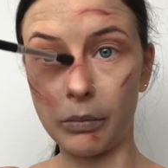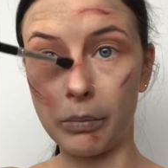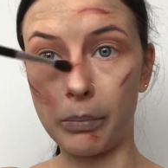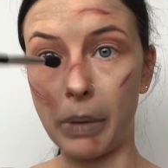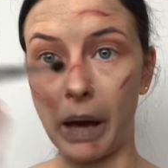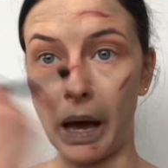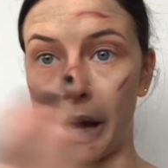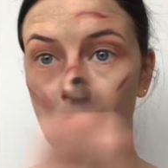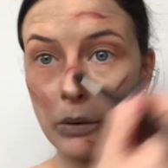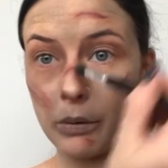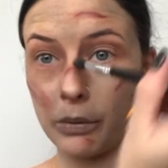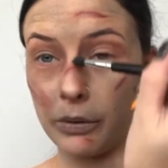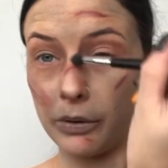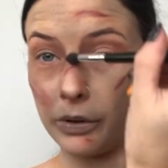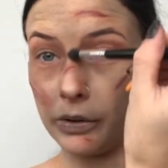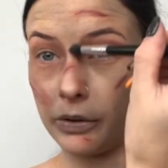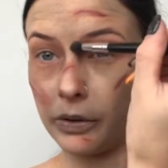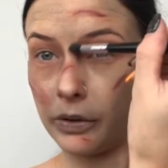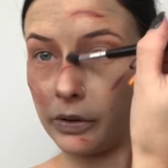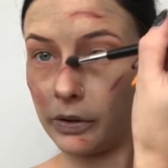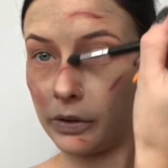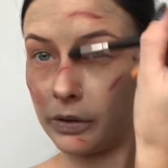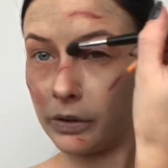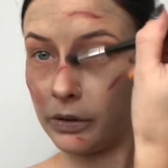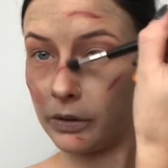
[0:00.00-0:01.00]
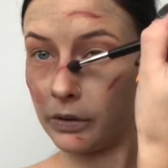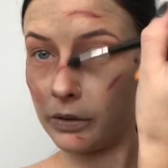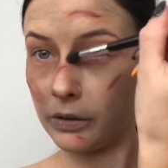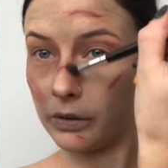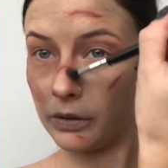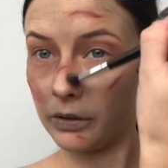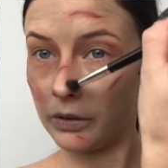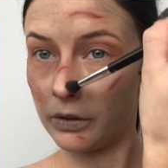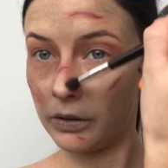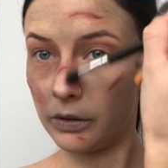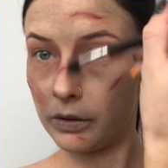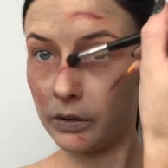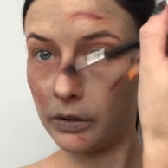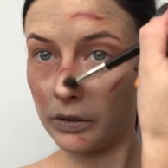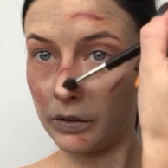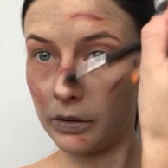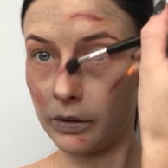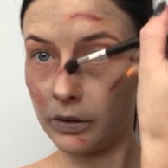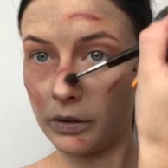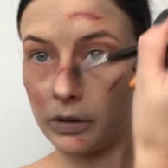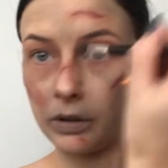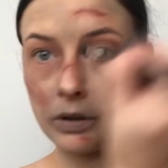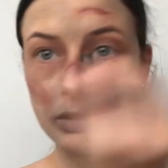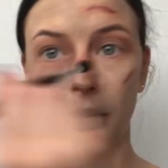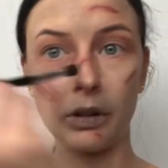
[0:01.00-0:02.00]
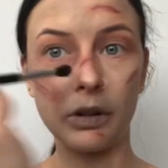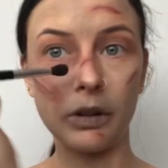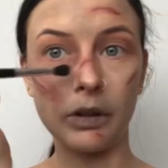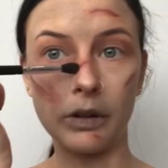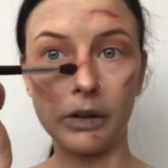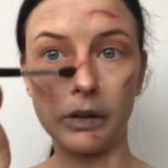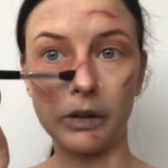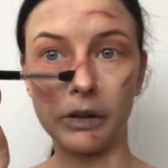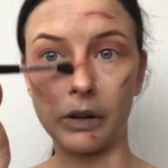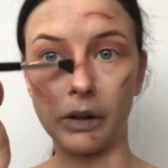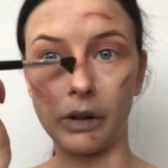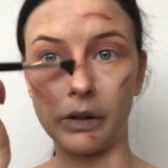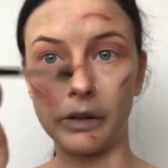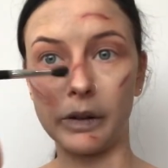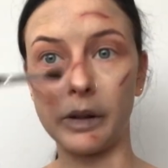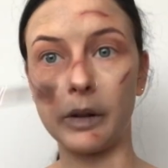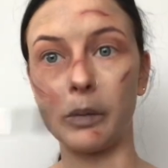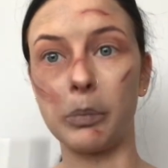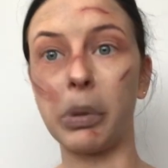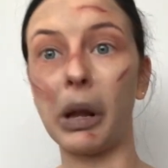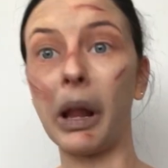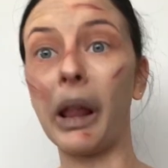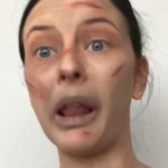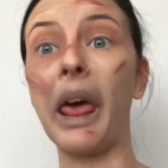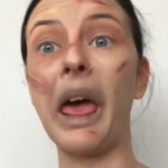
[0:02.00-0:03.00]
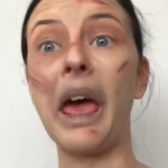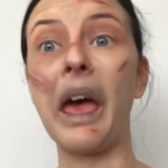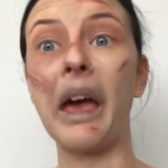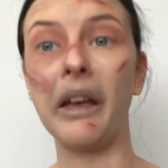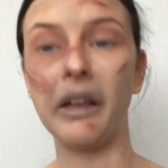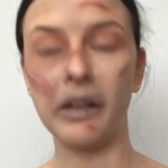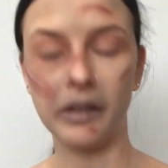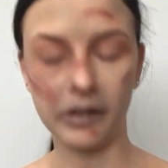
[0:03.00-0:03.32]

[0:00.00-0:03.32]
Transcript: backwards. So it says pallet.